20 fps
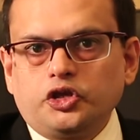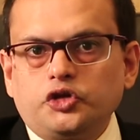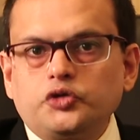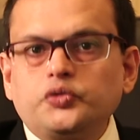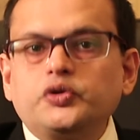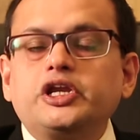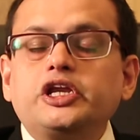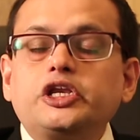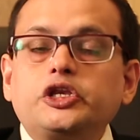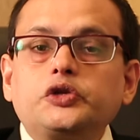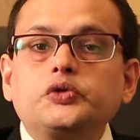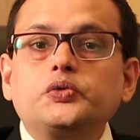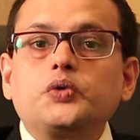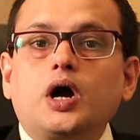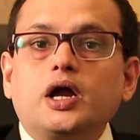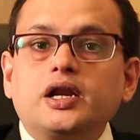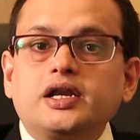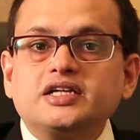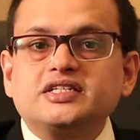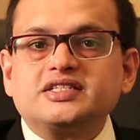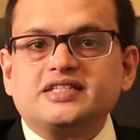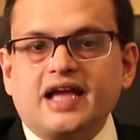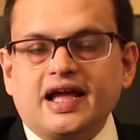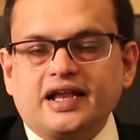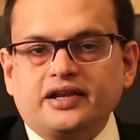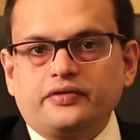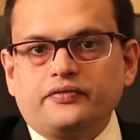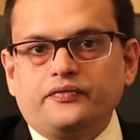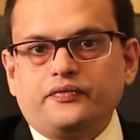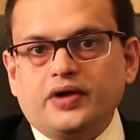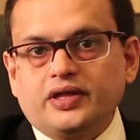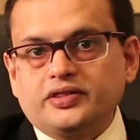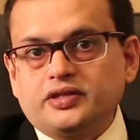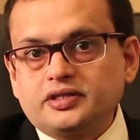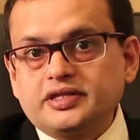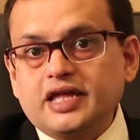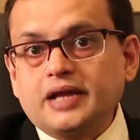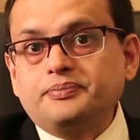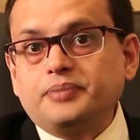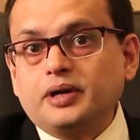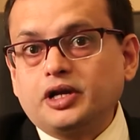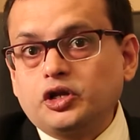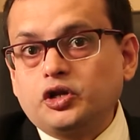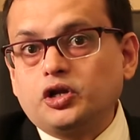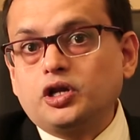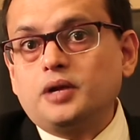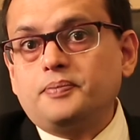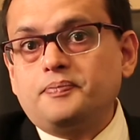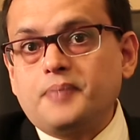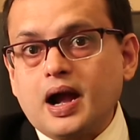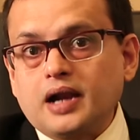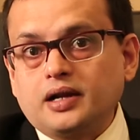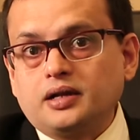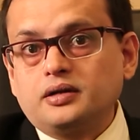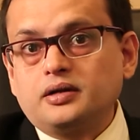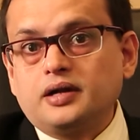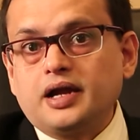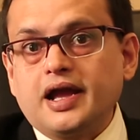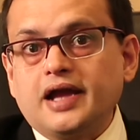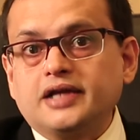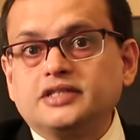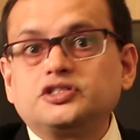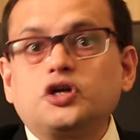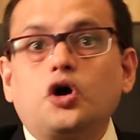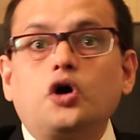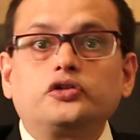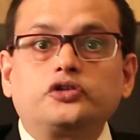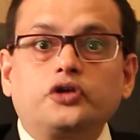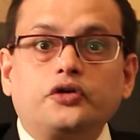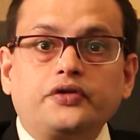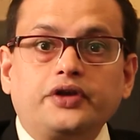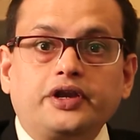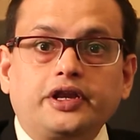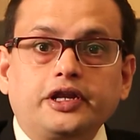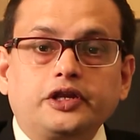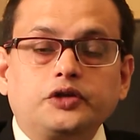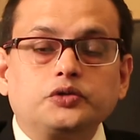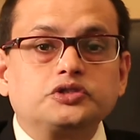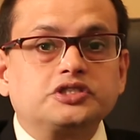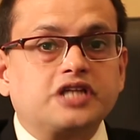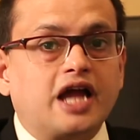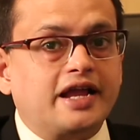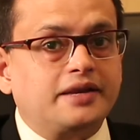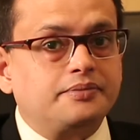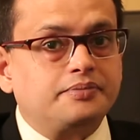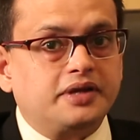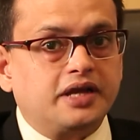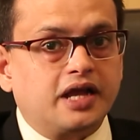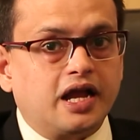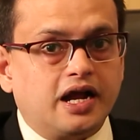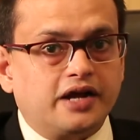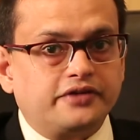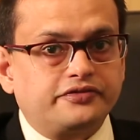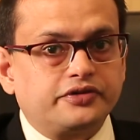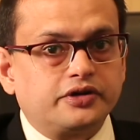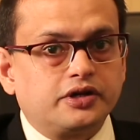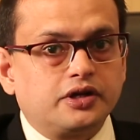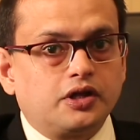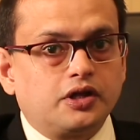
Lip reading: you need to understand whether that particular partner has the authority to sign behalf